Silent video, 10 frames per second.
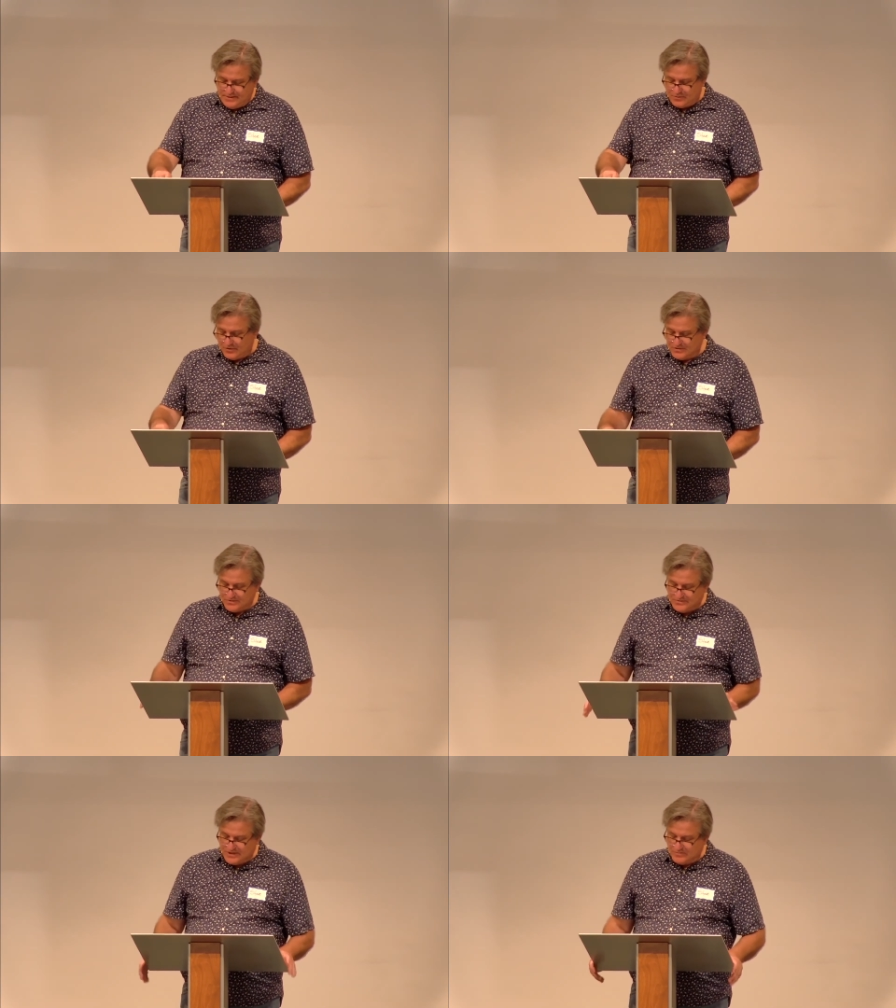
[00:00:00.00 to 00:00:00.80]
And we're
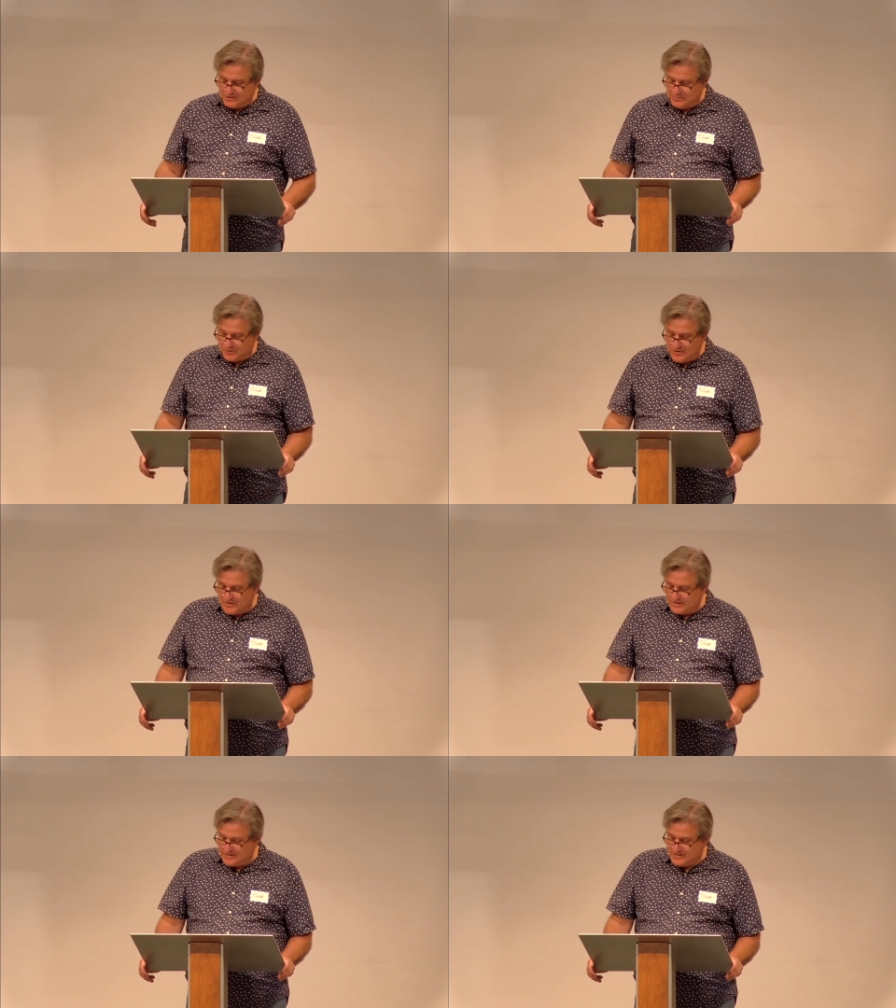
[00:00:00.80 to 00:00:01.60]
also terribly
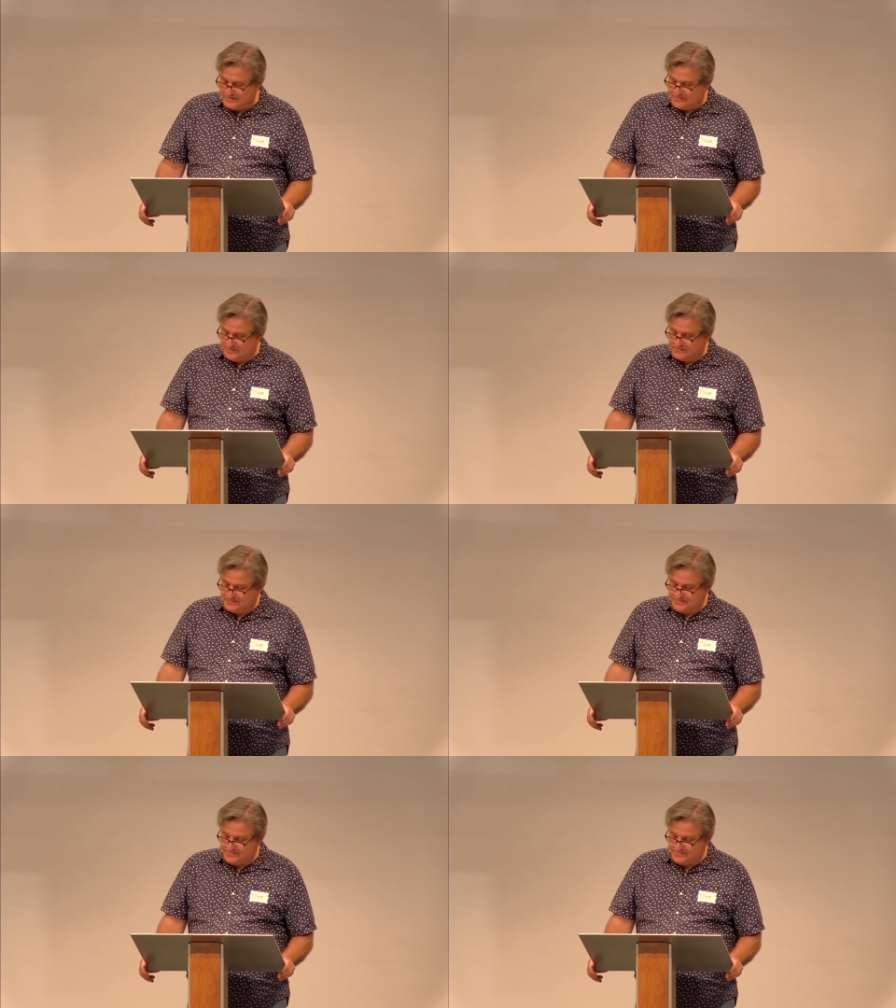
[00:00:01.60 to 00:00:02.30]
broken and sinful.